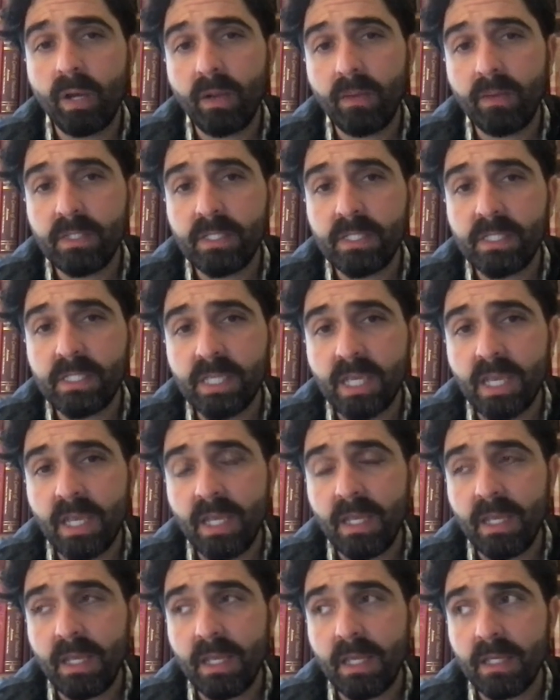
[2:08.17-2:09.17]
I would
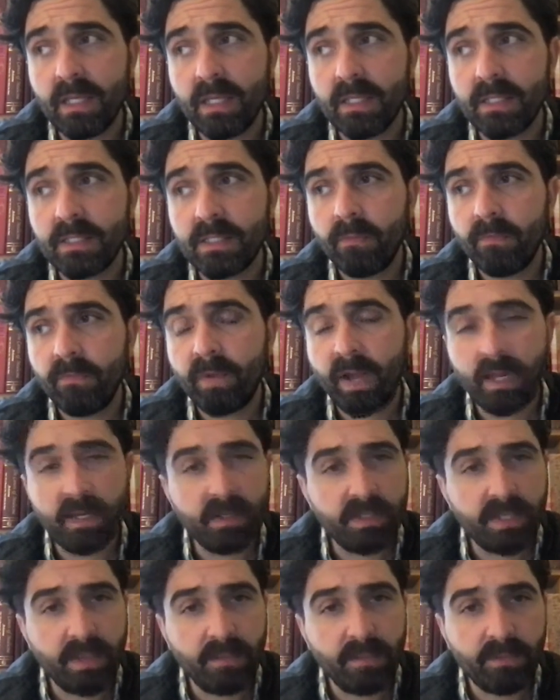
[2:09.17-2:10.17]
say is find
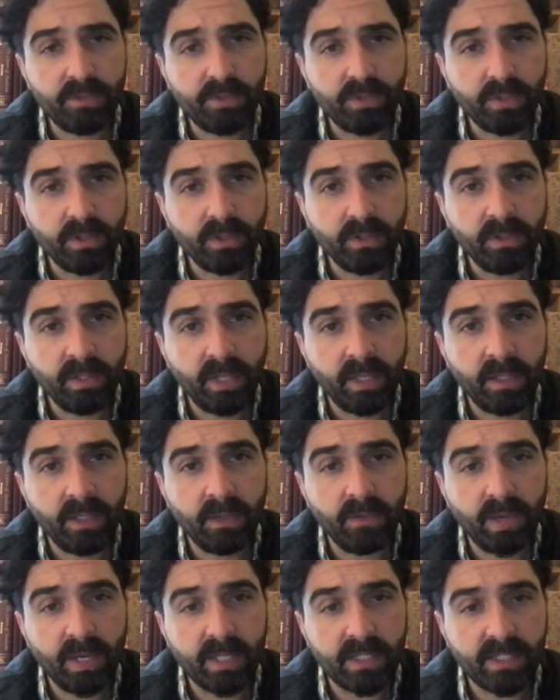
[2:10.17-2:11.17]
a temperature that
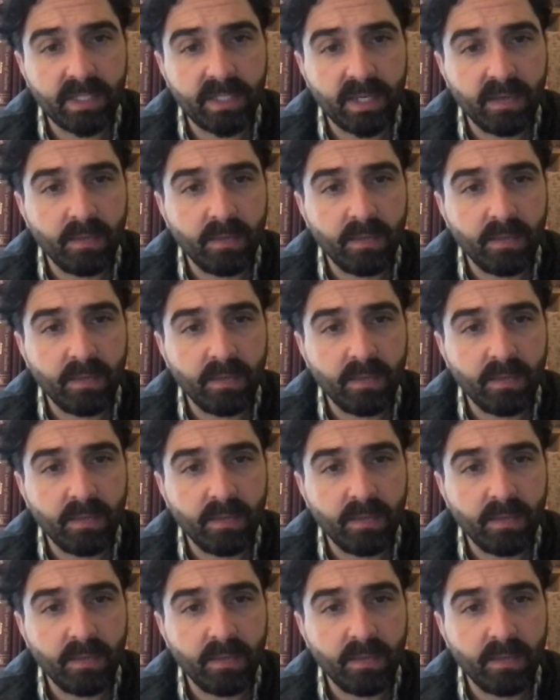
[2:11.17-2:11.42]
you resonate